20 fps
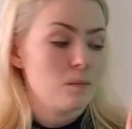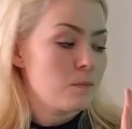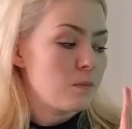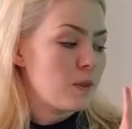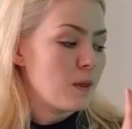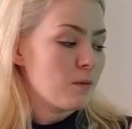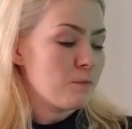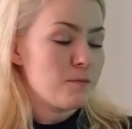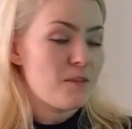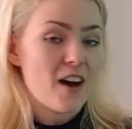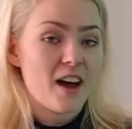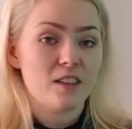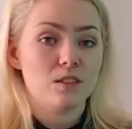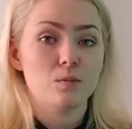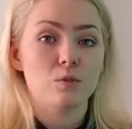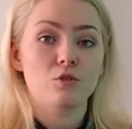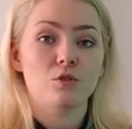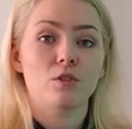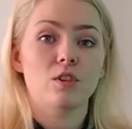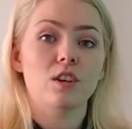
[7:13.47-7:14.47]
the vast
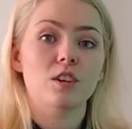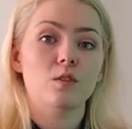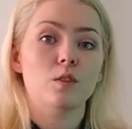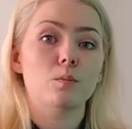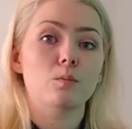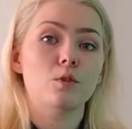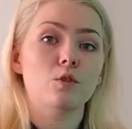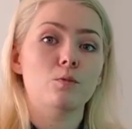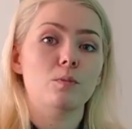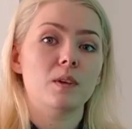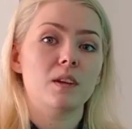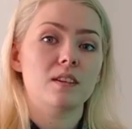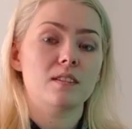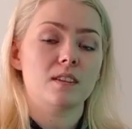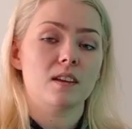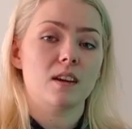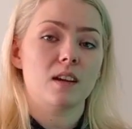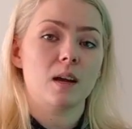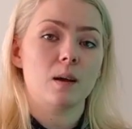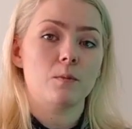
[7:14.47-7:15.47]
majority of the movement is
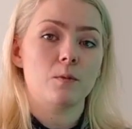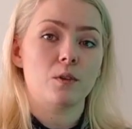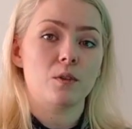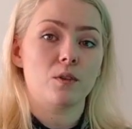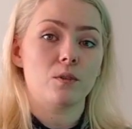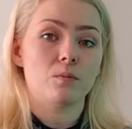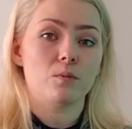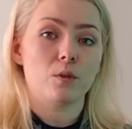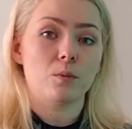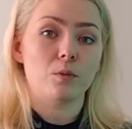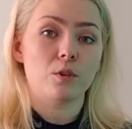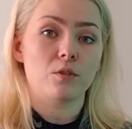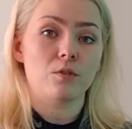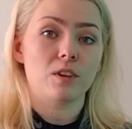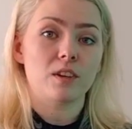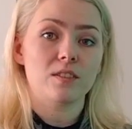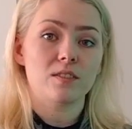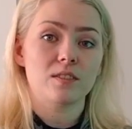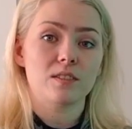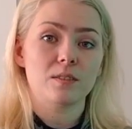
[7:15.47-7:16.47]
going to come from your
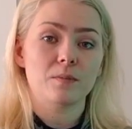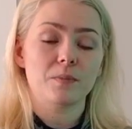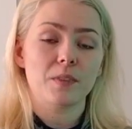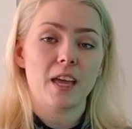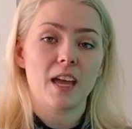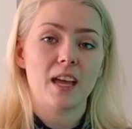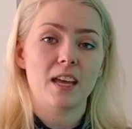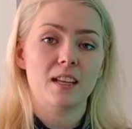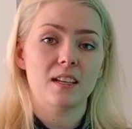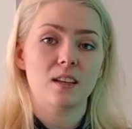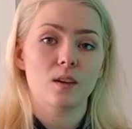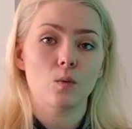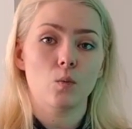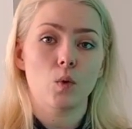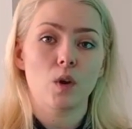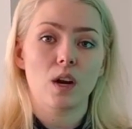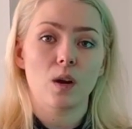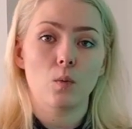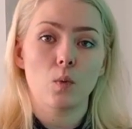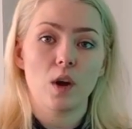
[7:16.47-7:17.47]
wrist. And
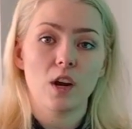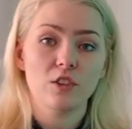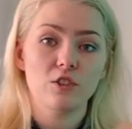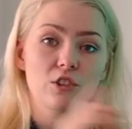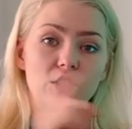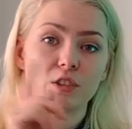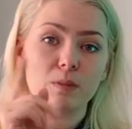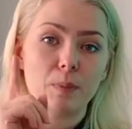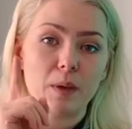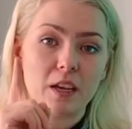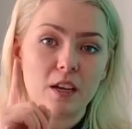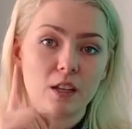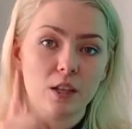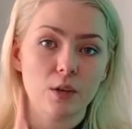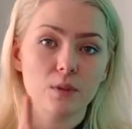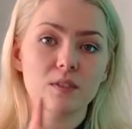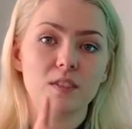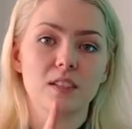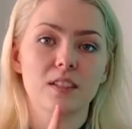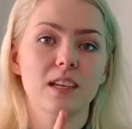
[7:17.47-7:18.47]
what I want you to pay
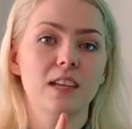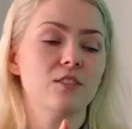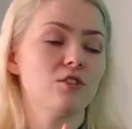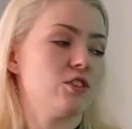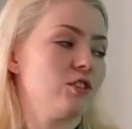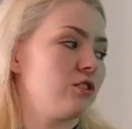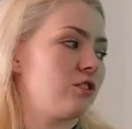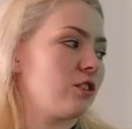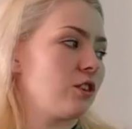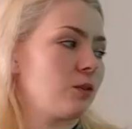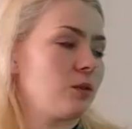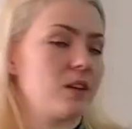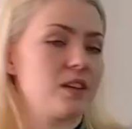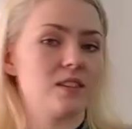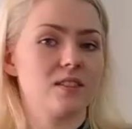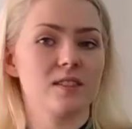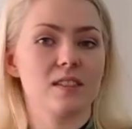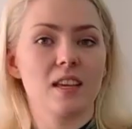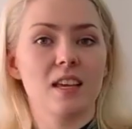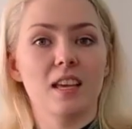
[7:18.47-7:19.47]
close attention to
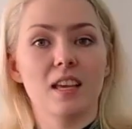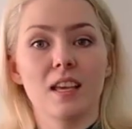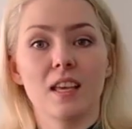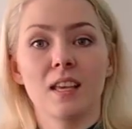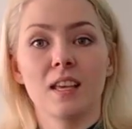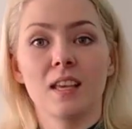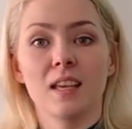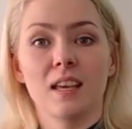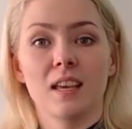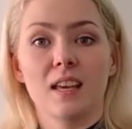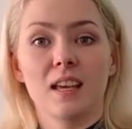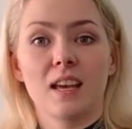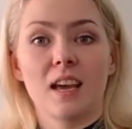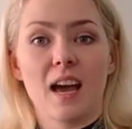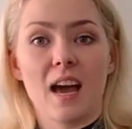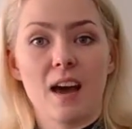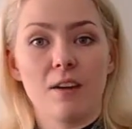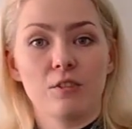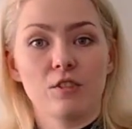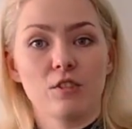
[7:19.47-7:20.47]
is
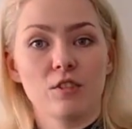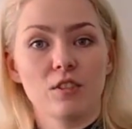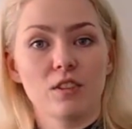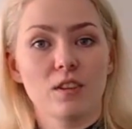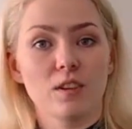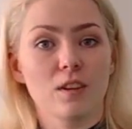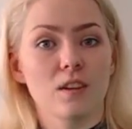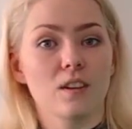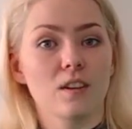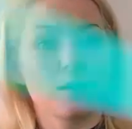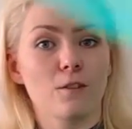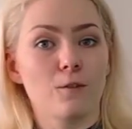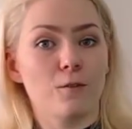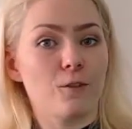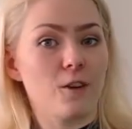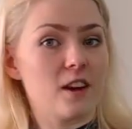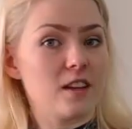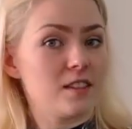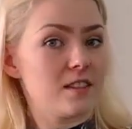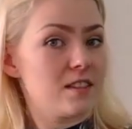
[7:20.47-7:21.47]
after the
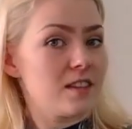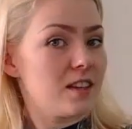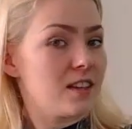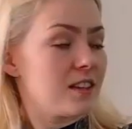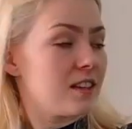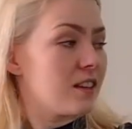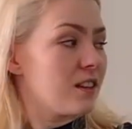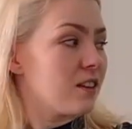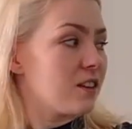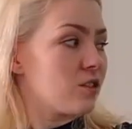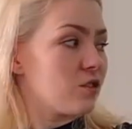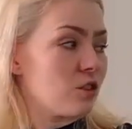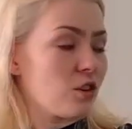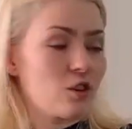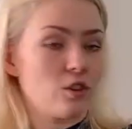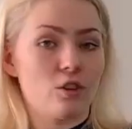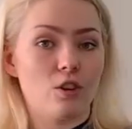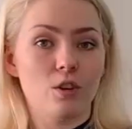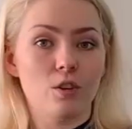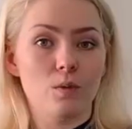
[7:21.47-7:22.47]
front
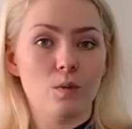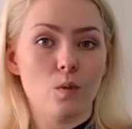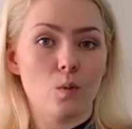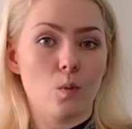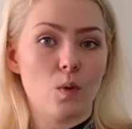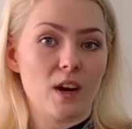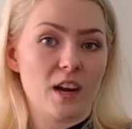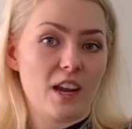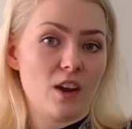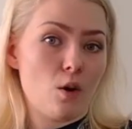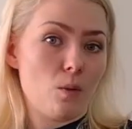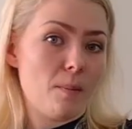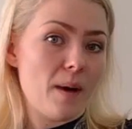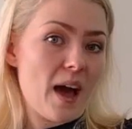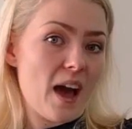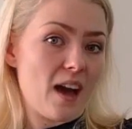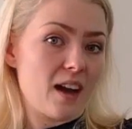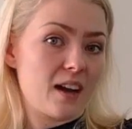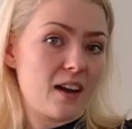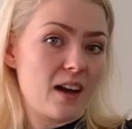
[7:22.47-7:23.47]
circle, when I go
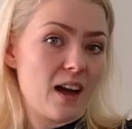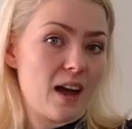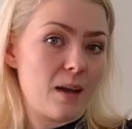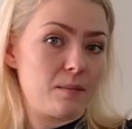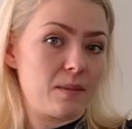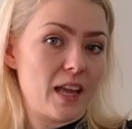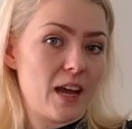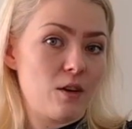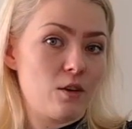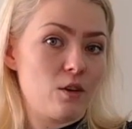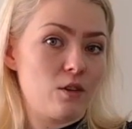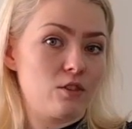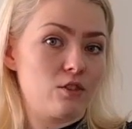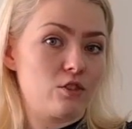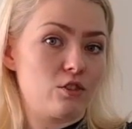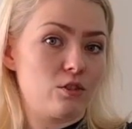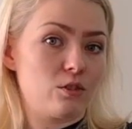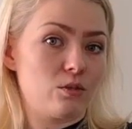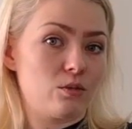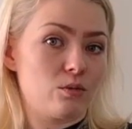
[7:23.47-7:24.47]
back, I'm now going
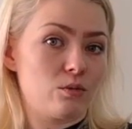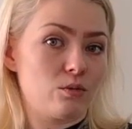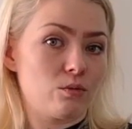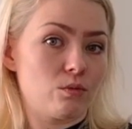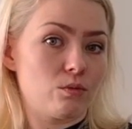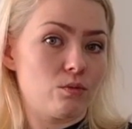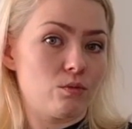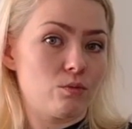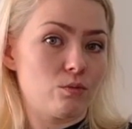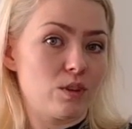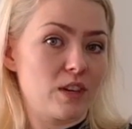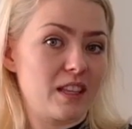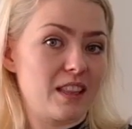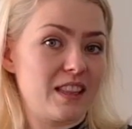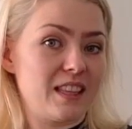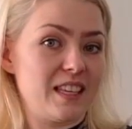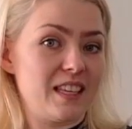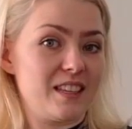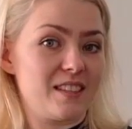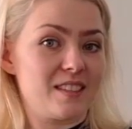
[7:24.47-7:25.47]
to
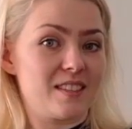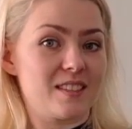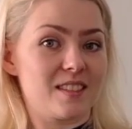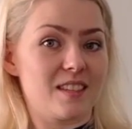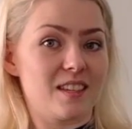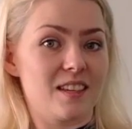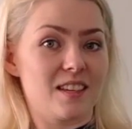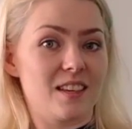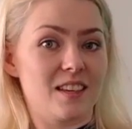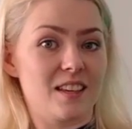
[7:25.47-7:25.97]
release.